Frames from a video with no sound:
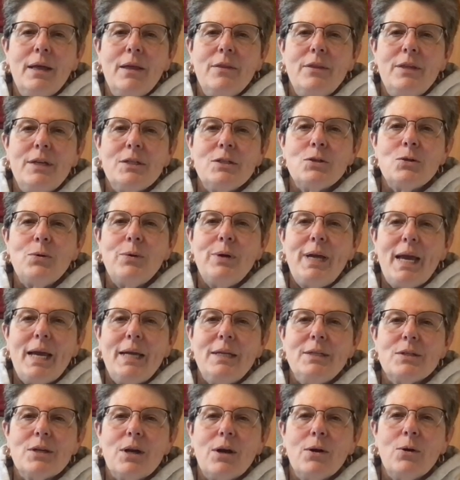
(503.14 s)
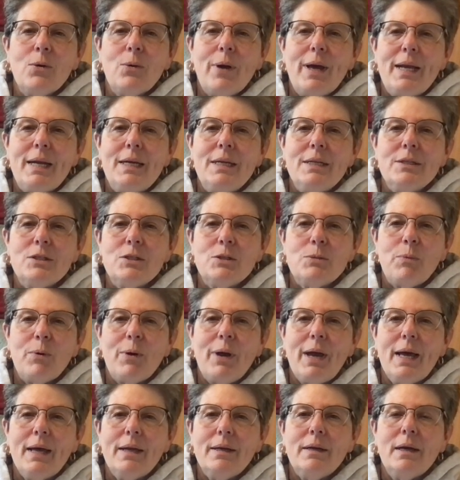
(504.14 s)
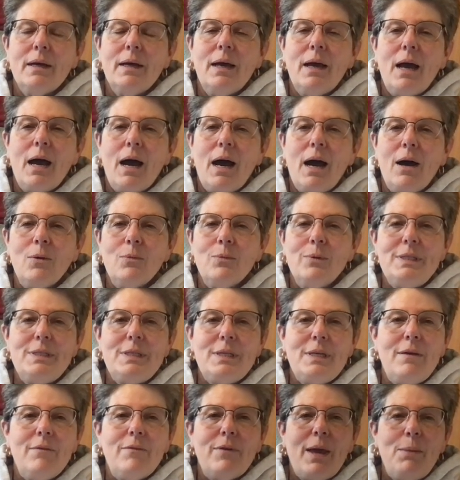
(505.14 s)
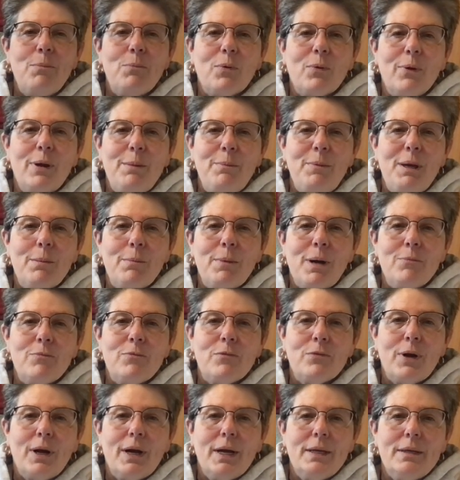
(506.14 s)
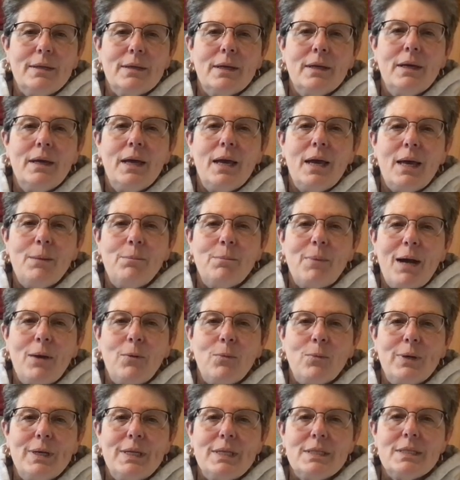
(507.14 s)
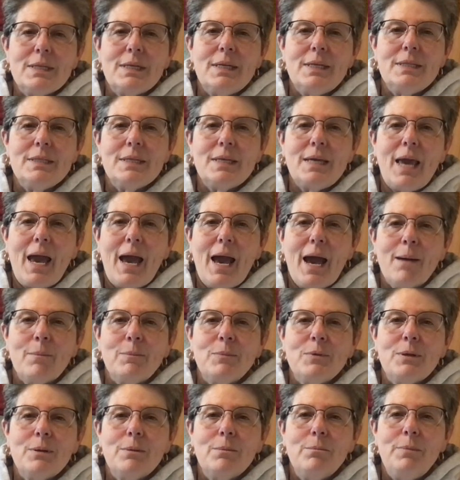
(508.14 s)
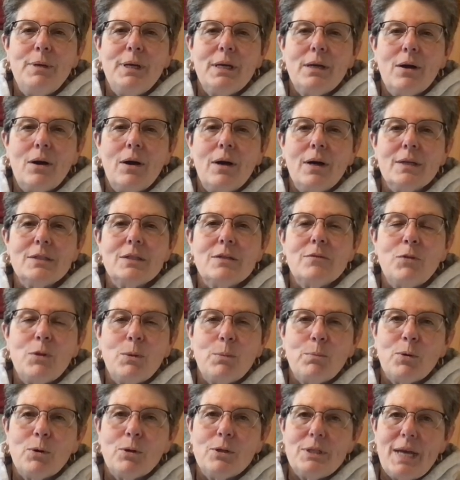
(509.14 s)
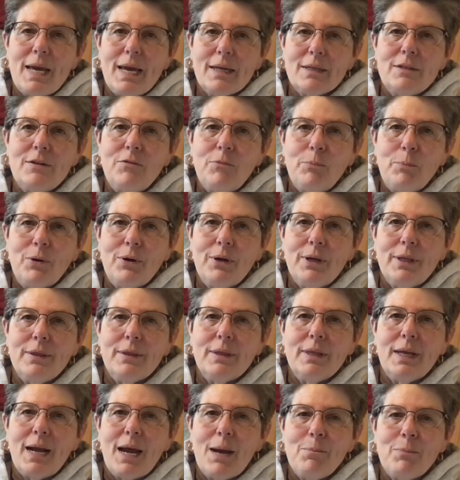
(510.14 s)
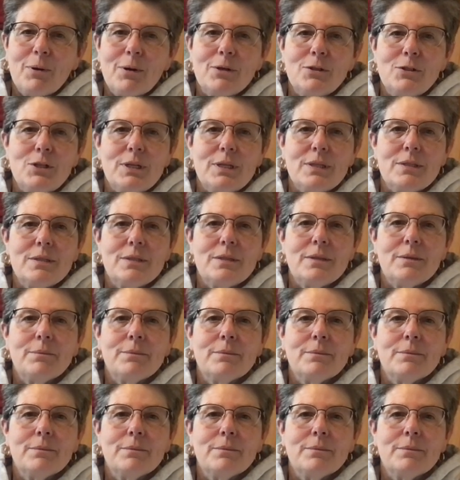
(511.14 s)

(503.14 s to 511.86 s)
This creates a credit spread. I'll receive a premium up front, and my risk is capped because of the protective put that I purchased.